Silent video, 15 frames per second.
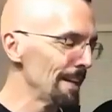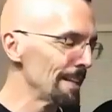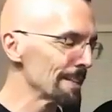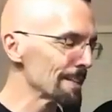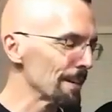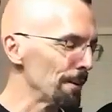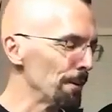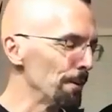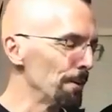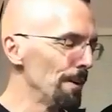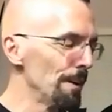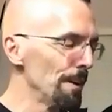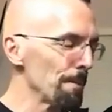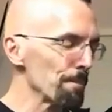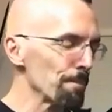So
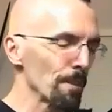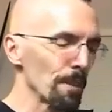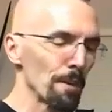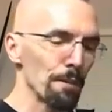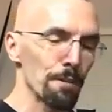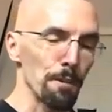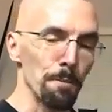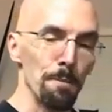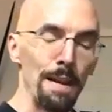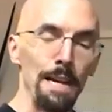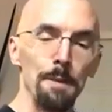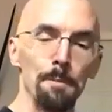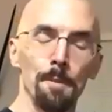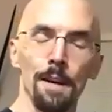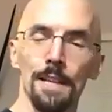for
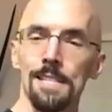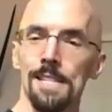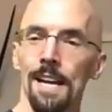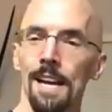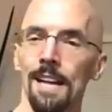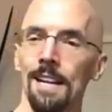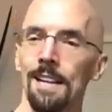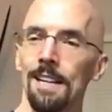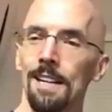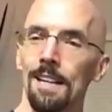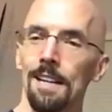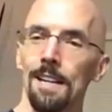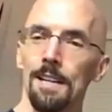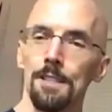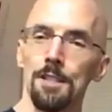many months, I
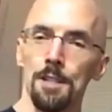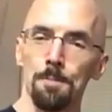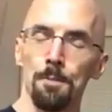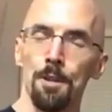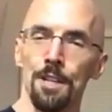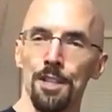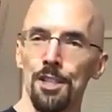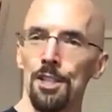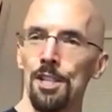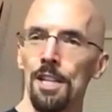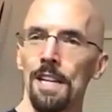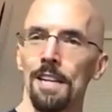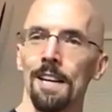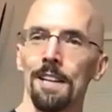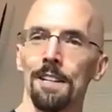just put a
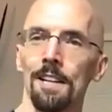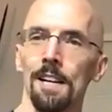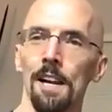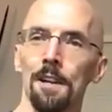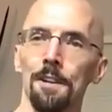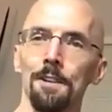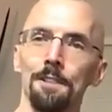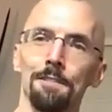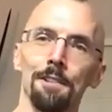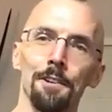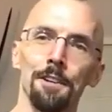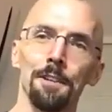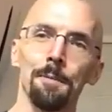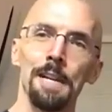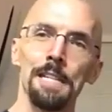sheet on the concrete floor
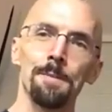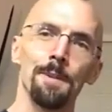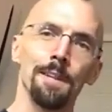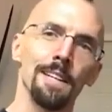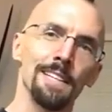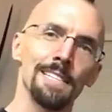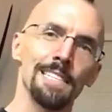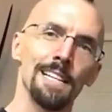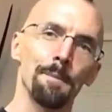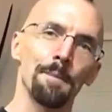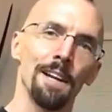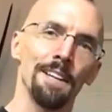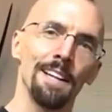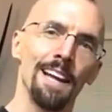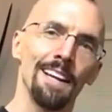in the basement and slept
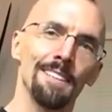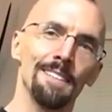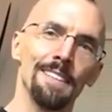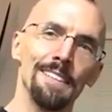on that,